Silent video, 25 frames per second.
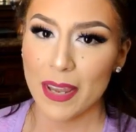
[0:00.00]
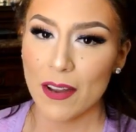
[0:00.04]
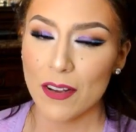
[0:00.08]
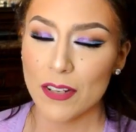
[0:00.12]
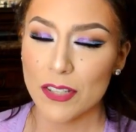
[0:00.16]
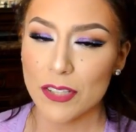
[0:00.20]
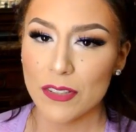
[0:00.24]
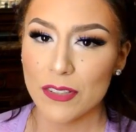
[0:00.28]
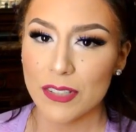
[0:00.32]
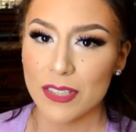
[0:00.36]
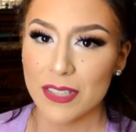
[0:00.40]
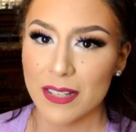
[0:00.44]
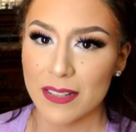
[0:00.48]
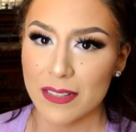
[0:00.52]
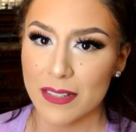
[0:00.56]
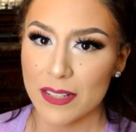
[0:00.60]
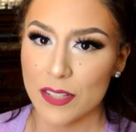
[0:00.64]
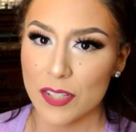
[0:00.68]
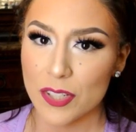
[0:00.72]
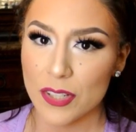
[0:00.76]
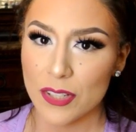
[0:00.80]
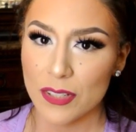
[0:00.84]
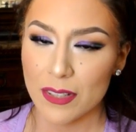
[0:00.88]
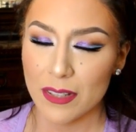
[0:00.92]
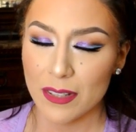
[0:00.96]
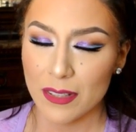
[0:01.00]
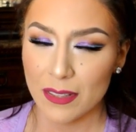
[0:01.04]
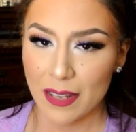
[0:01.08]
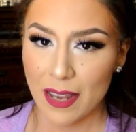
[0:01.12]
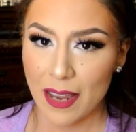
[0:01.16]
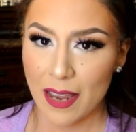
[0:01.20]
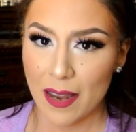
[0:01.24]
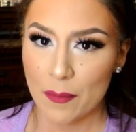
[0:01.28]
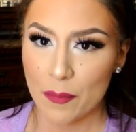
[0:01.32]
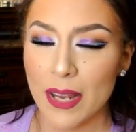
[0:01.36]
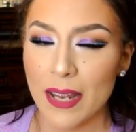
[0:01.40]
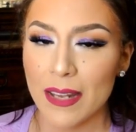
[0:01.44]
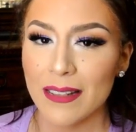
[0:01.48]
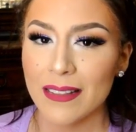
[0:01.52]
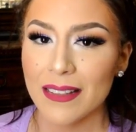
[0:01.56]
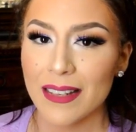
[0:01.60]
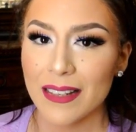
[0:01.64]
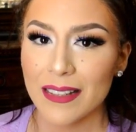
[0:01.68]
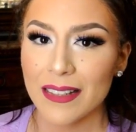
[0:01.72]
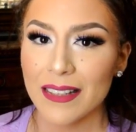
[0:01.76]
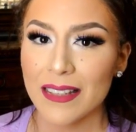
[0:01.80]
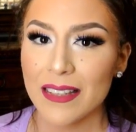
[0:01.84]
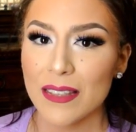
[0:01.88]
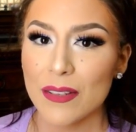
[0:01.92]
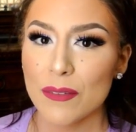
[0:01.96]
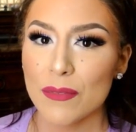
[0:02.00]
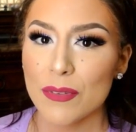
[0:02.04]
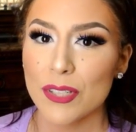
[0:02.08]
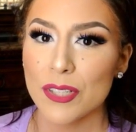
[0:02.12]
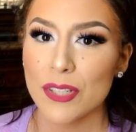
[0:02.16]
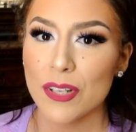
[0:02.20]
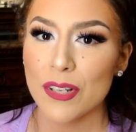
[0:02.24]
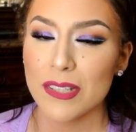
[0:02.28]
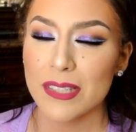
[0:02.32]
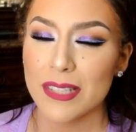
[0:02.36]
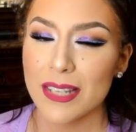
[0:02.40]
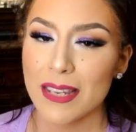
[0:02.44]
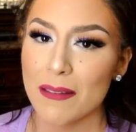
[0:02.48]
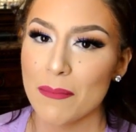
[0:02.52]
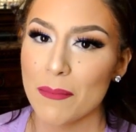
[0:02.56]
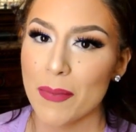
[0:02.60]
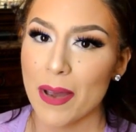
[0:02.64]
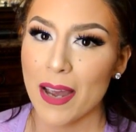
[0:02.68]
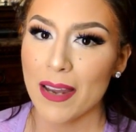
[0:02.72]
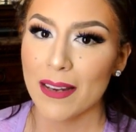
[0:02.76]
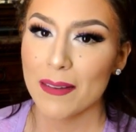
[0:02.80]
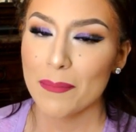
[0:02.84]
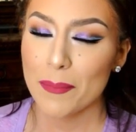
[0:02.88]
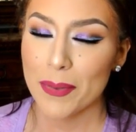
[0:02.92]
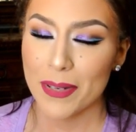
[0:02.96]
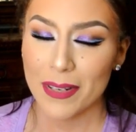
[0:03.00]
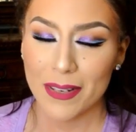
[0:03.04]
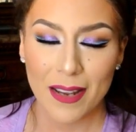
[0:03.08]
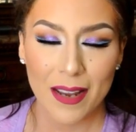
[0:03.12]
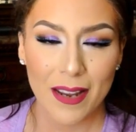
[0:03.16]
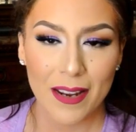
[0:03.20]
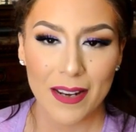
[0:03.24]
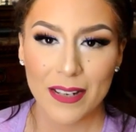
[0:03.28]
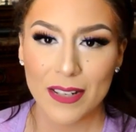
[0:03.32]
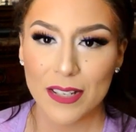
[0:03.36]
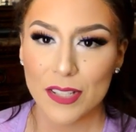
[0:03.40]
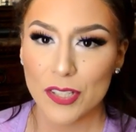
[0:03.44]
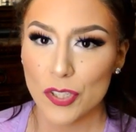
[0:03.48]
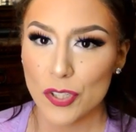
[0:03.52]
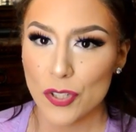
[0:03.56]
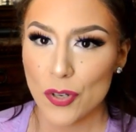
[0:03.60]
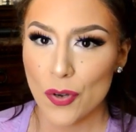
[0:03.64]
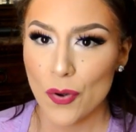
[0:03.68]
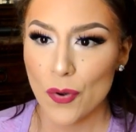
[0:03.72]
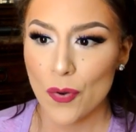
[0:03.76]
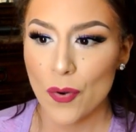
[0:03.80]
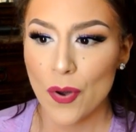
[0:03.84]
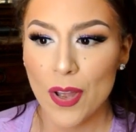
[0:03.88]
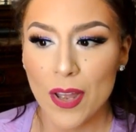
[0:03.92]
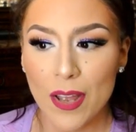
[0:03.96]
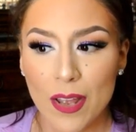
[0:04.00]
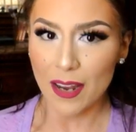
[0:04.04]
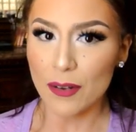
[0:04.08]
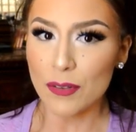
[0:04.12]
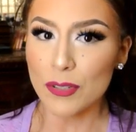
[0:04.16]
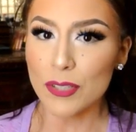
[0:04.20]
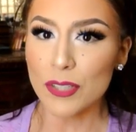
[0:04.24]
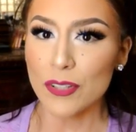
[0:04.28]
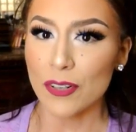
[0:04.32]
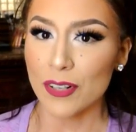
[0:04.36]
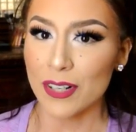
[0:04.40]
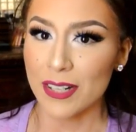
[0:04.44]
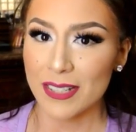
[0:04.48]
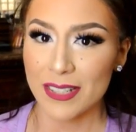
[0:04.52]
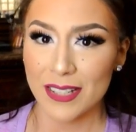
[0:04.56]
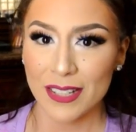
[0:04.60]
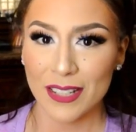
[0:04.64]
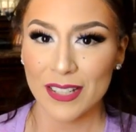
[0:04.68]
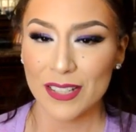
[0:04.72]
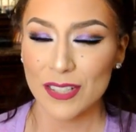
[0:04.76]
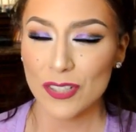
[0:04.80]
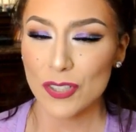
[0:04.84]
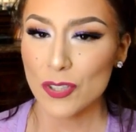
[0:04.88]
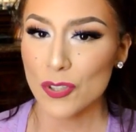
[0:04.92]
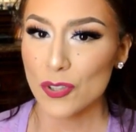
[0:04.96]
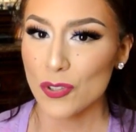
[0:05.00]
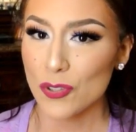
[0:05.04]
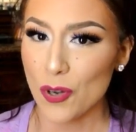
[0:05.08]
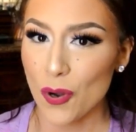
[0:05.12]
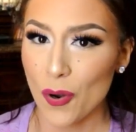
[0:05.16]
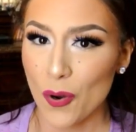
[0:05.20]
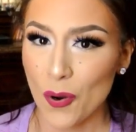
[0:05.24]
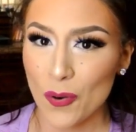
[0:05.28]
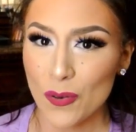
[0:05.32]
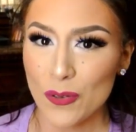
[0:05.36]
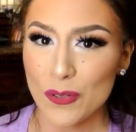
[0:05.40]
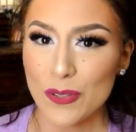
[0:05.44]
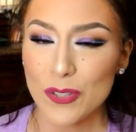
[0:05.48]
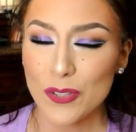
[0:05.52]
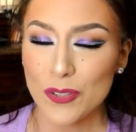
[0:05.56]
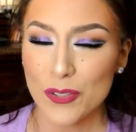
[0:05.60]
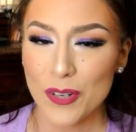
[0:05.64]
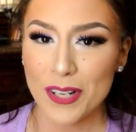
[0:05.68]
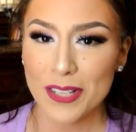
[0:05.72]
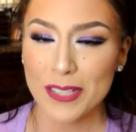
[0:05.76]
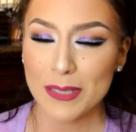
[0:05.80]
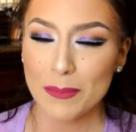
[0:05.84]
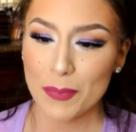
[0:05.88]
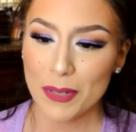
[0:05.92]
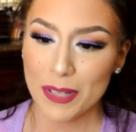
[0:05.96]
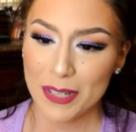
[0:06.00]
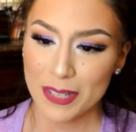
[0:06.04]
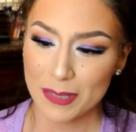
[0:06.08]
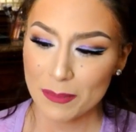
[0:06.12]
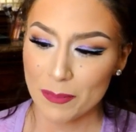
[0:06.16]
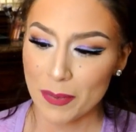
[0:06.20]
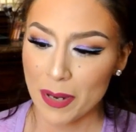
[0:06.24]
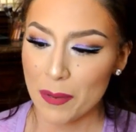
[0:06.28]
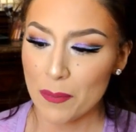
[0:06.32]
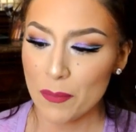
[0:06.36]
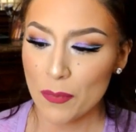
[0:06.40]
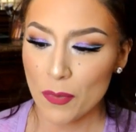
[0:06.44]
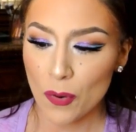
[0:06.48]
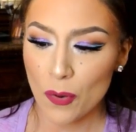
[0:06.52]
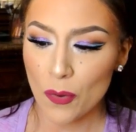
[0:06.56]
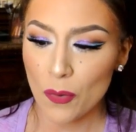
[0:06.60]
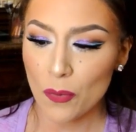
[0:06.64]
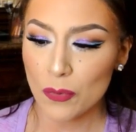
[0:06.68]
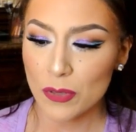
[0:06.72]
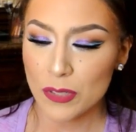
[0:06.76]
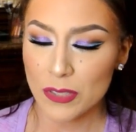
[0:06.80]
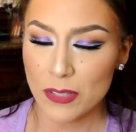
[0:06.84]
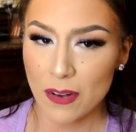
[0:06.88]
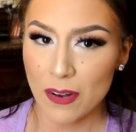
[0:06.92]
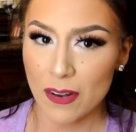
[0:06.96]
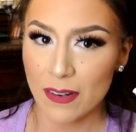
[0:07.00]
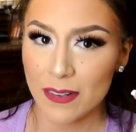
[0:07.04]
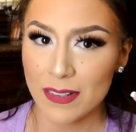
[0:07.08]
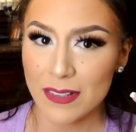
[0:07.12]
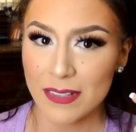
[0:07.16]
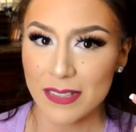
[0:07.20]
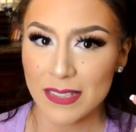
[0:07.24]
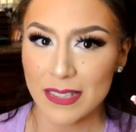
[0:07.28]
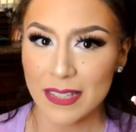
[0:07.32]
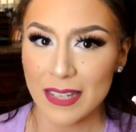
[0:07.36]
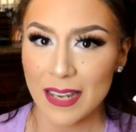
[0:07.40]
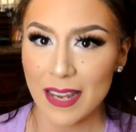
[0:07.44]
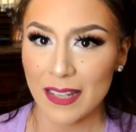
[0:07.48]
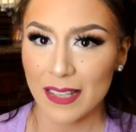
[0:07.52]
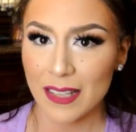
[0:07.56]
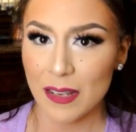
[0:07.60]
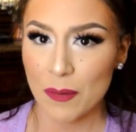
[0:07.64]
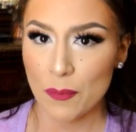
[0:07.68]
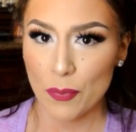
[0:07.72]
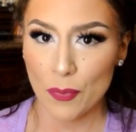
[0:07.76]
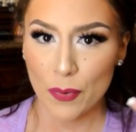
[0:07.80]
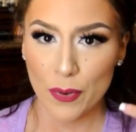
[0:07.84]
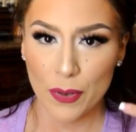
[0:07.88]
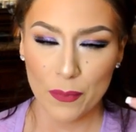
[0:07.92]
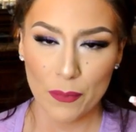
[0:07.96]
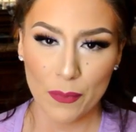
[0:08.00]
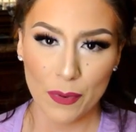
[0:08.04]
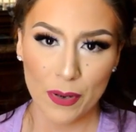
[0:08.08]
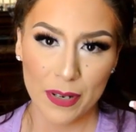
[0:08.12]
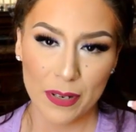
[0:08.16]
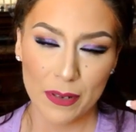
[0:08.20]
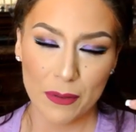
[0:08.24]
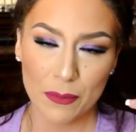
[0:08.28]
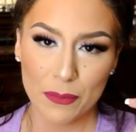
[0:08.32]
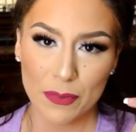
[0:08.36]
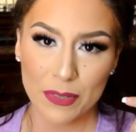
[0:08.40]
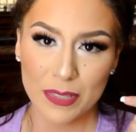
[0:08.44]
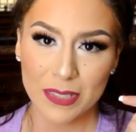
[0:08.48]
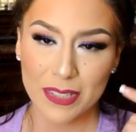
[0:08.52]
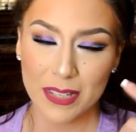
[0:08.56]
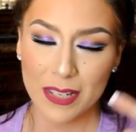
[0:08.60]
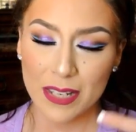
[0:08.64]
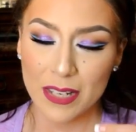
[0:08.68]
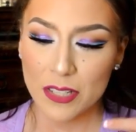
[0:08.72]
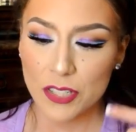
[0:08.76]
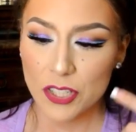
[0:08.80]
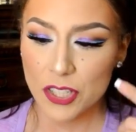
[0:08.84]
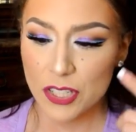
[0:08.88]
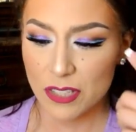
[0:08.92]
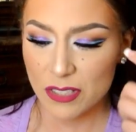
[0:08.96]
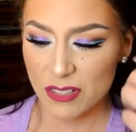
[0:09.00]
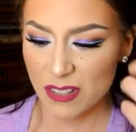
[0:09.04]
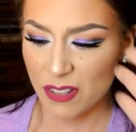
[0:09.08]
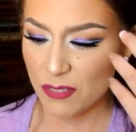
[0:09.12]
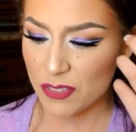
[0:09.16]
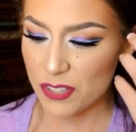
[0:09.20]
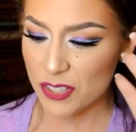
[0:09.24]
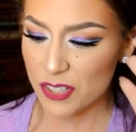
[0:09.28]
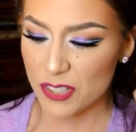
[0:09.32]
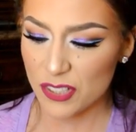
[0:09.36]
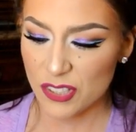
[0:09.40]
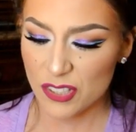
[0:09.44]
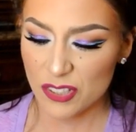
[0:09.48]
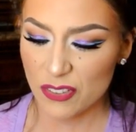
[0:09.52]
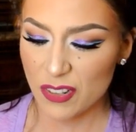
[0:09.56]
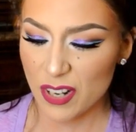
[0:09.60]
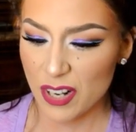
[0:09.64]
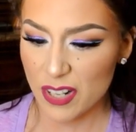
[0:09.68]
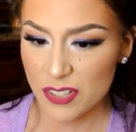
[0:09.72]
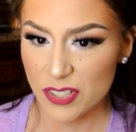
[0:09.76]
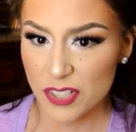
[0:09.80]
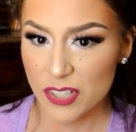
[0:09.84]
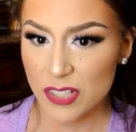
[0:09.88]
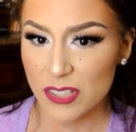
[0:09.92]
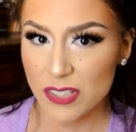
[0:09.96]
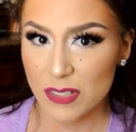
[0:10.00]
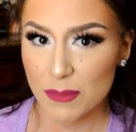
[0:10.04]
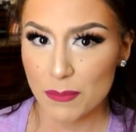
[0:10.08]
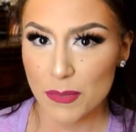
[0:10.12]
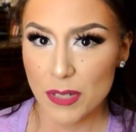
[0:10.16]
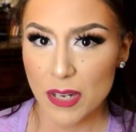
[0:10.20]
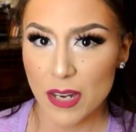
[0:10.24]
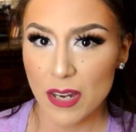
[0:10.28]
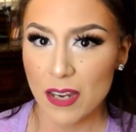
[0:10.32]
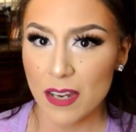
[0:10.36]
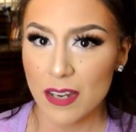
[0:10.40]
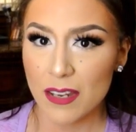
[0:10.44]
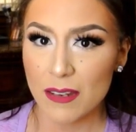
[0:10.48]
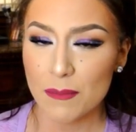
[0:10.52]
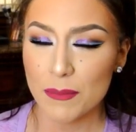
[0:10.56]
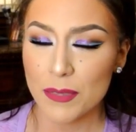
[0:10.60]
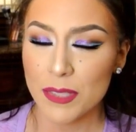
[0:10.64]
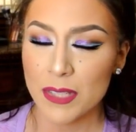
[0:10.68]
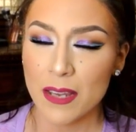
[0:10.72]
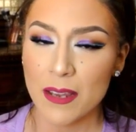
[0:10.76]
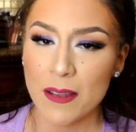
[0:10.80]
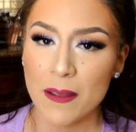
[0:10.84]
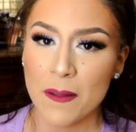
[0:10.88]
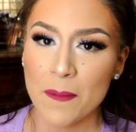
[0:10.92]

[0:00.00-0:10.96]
also sent it to the lab, and luckily the results came back benign. So I was starting to get so stressed because my mole was honestly at that point where it was itchy, so I would just scratch it sometimes.